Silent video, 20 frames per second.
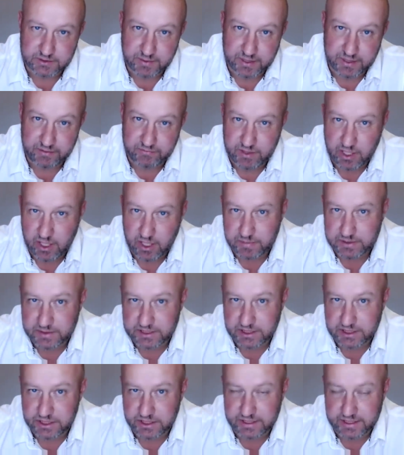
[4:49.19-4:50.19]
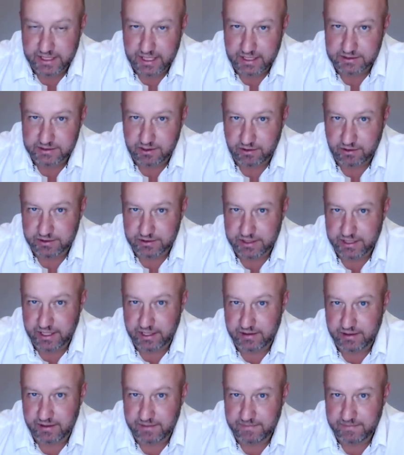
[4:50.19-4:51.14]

But if the opposition does hold together,